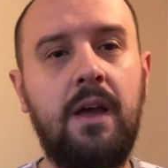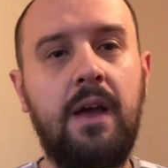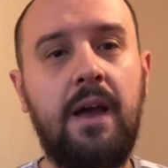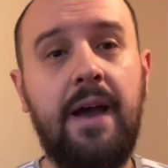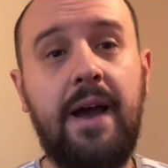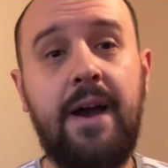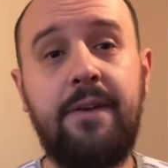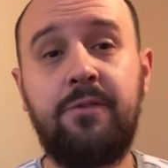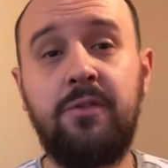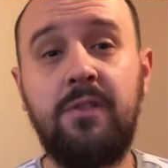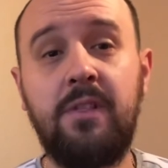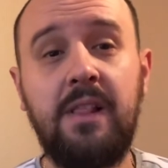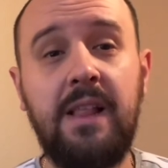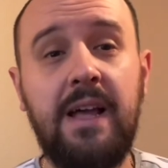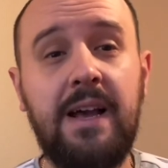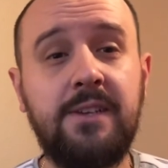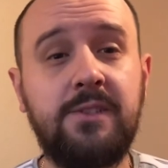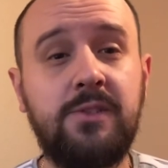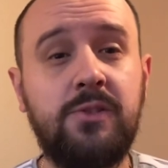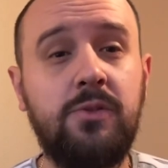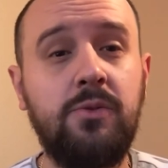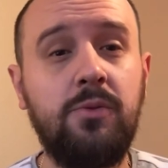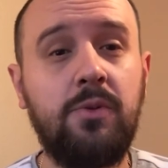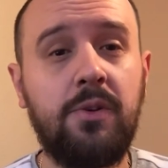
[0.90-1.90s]
After the
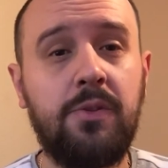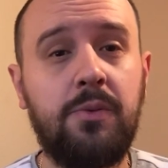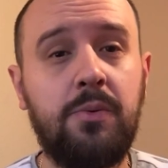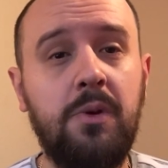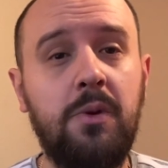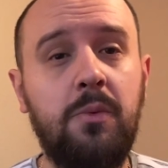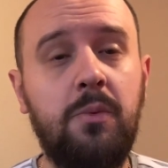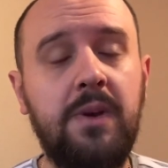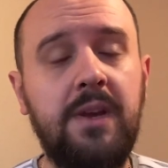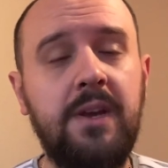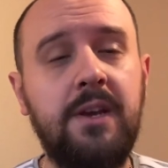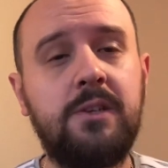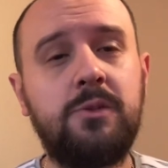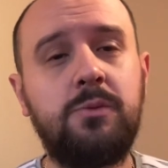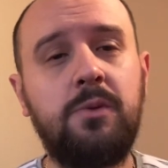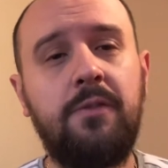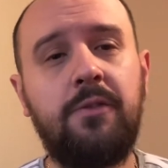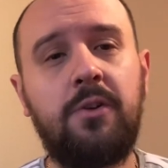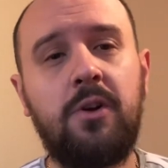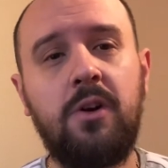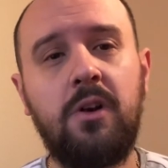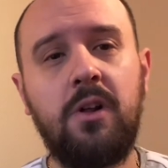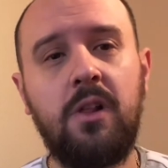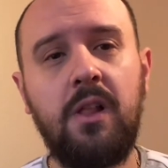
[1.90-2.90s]
last 2 or 3 weeks,
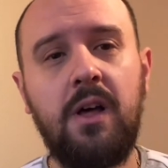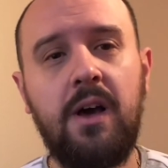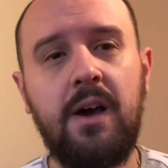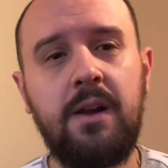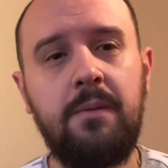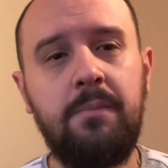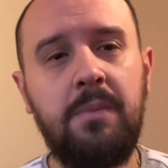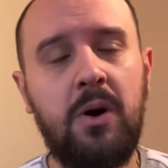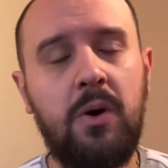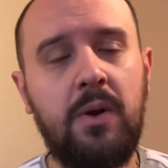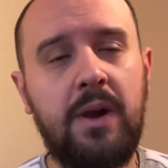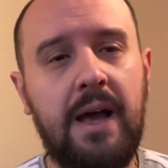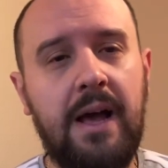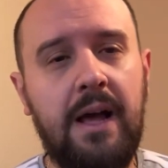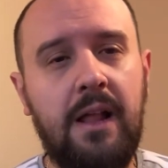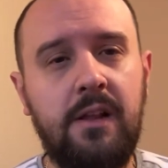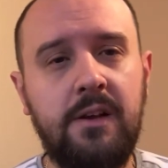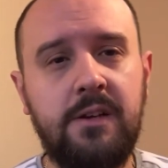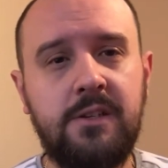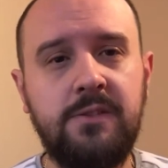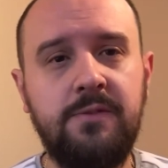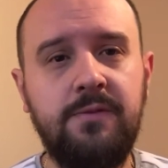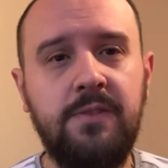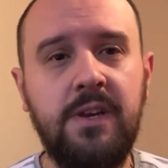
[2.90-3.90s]
we've heard a lot about
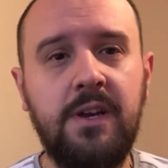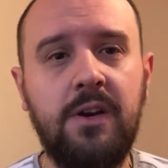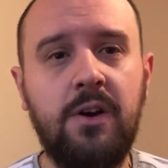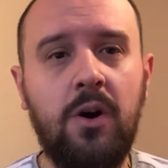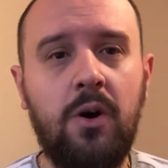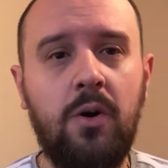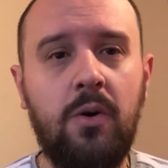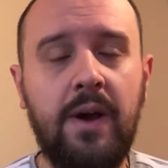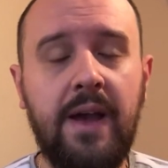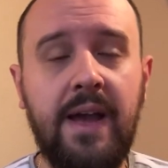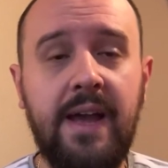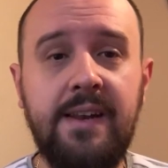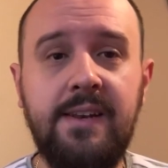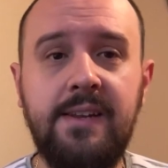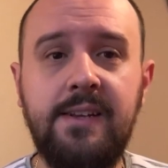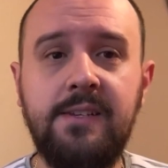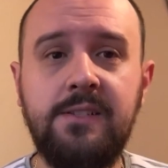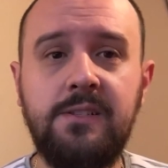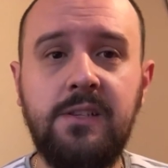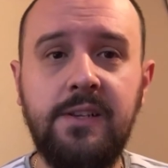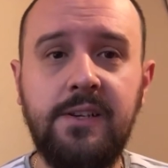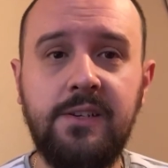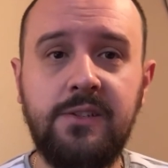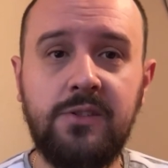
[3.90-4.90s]
Alex Vigo and
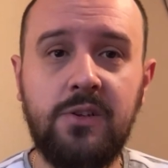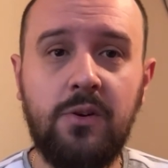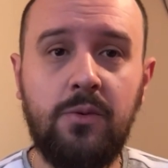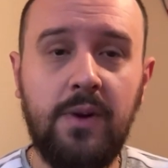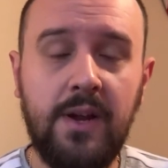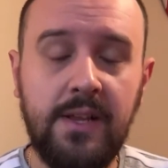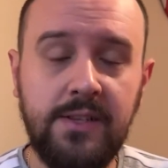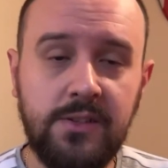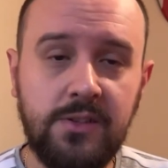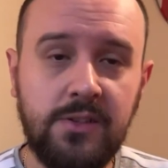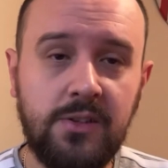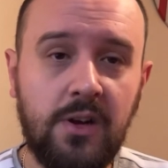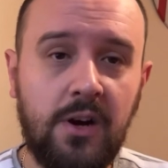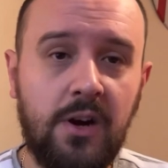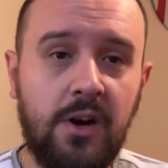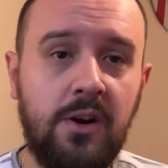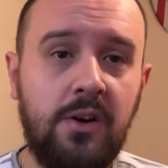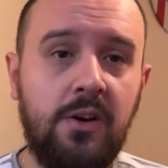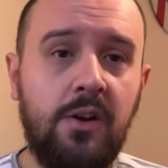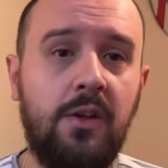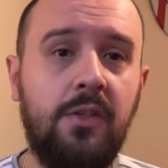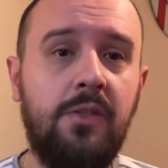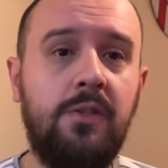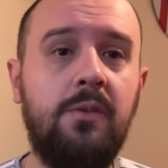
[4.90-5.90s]
his links to Red
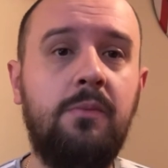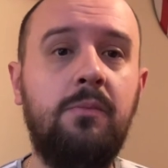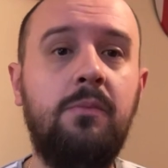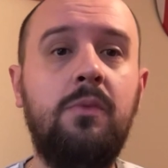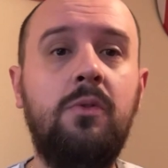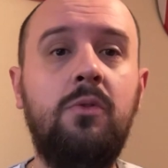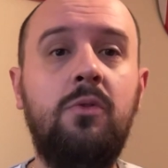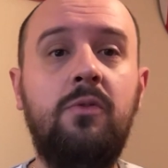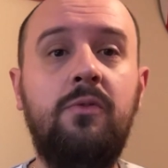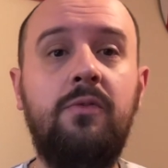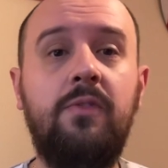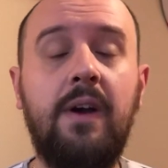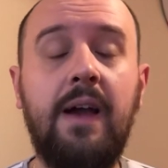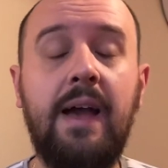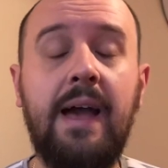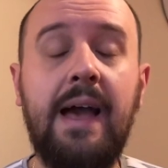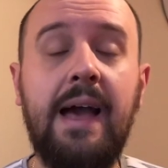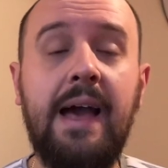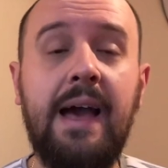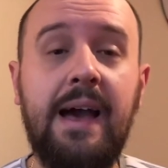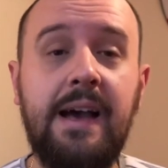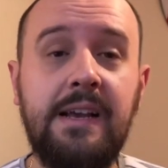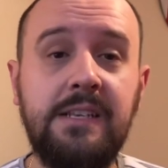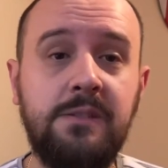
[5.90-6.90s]
Star. The move
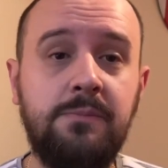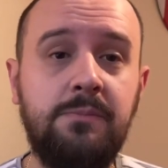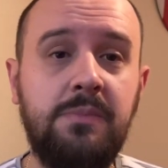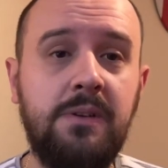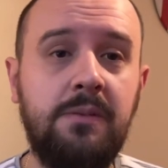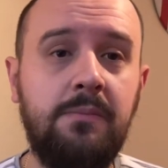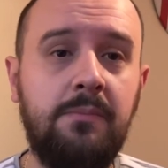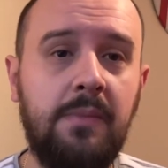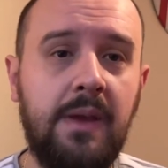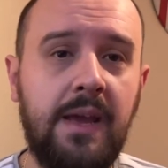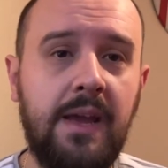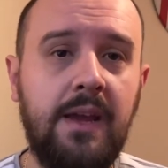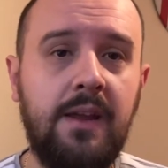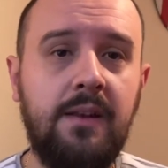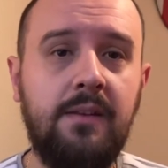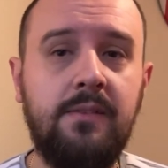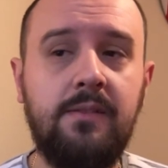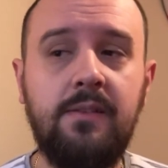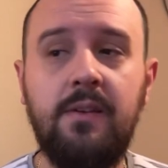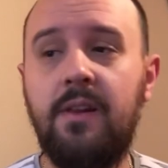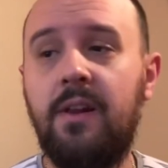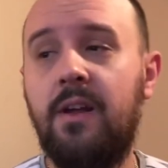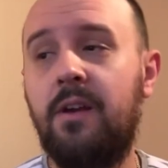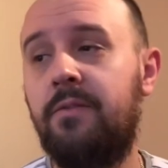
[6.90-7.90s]
has been made
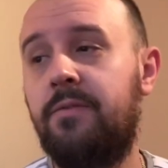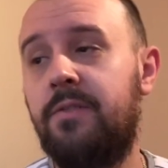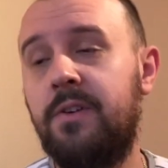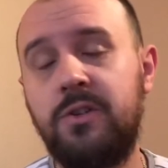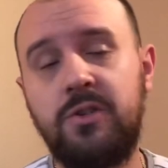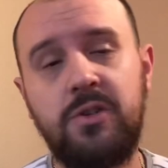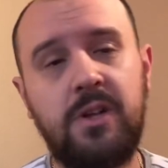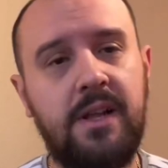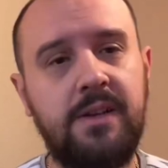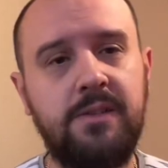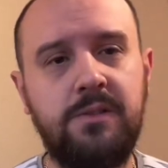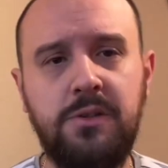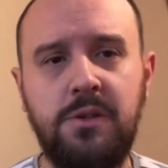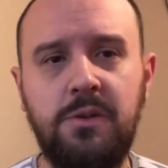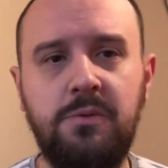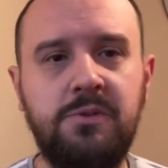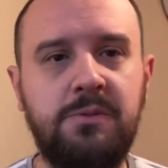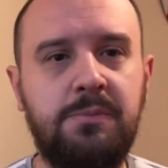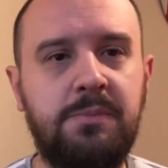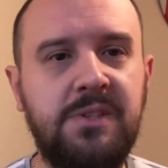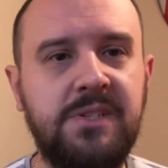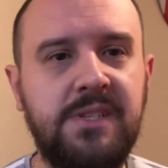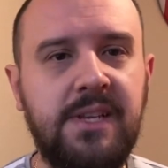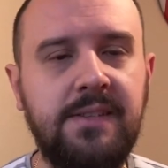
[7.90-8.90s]
today official as he
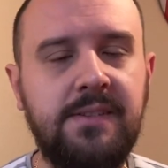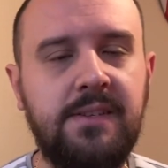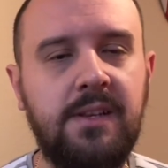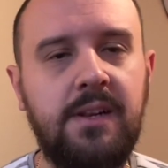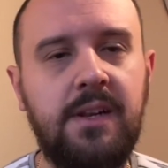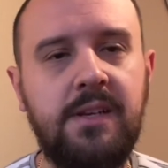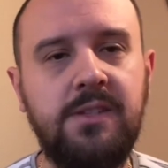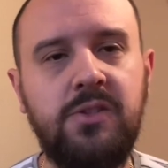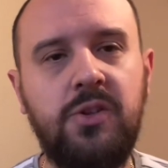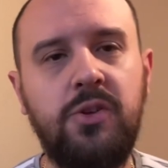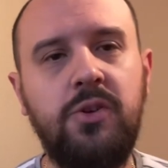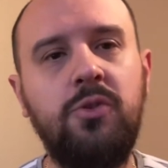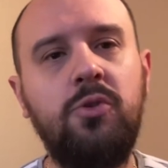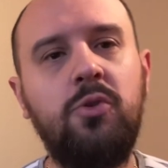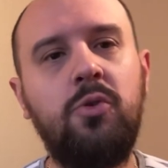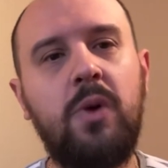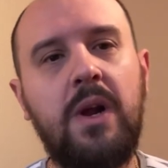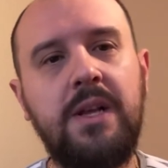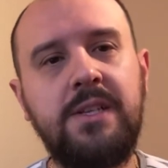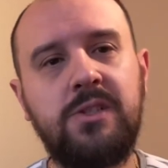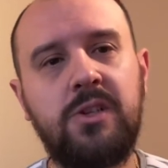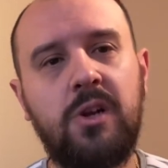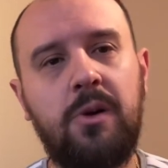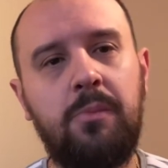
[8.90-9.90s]
was presented as the new
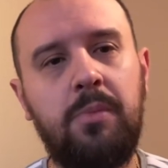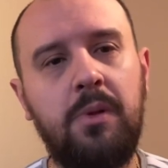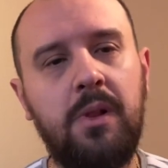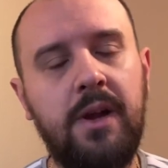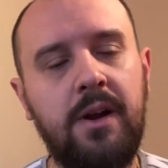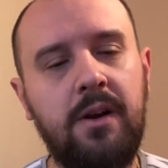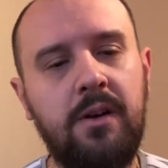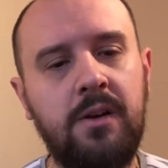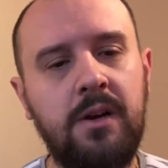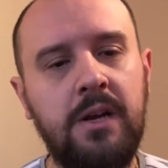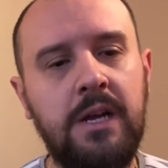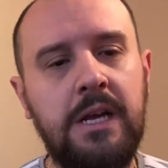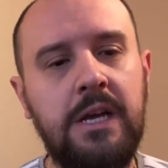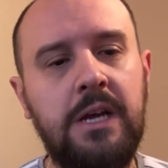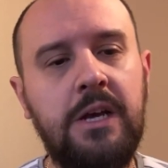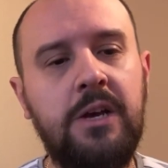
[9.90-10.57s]
Red Star player.